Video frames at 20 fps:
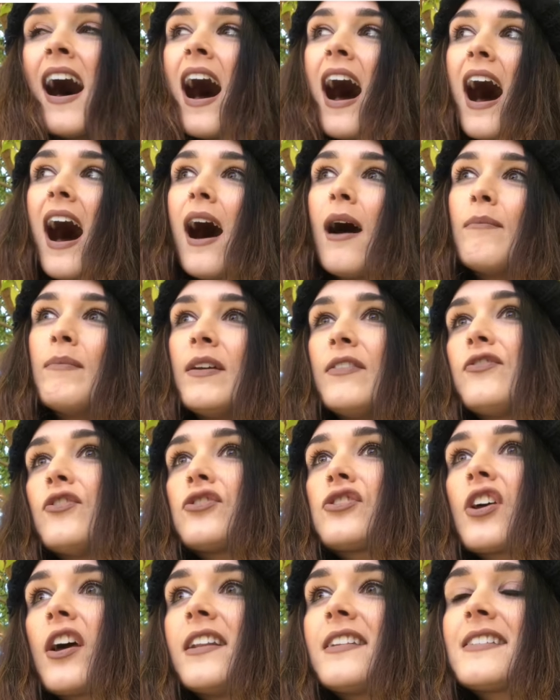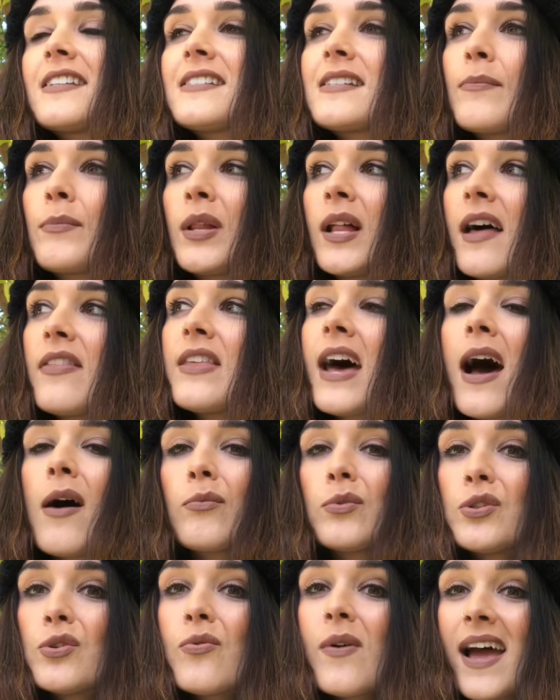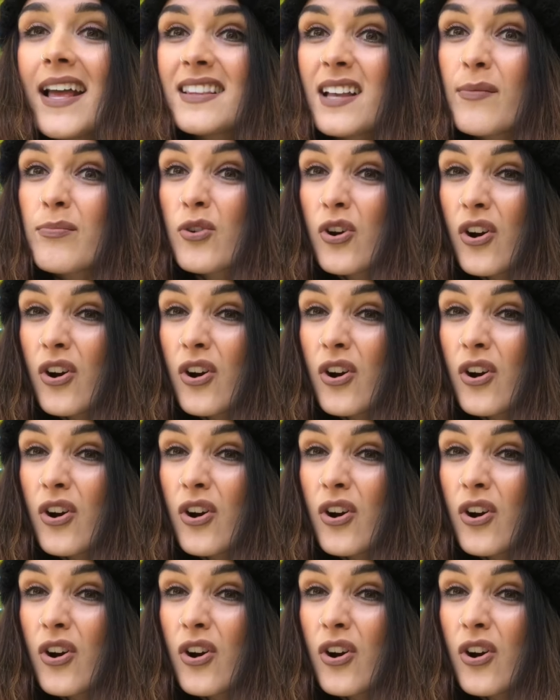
If you're turning to something like that, well, you'll end up